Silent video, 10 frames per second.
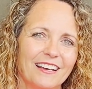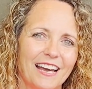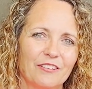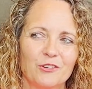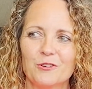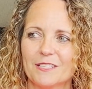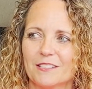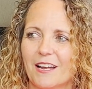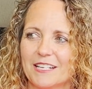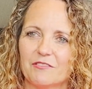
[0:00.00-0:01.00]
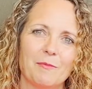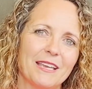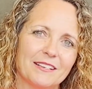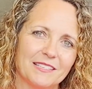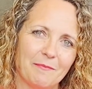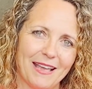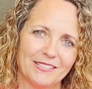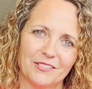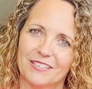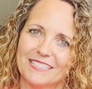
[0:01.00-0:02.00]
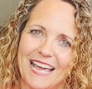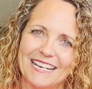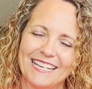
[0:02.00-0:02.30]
And of course it's nice for me because the mess is contained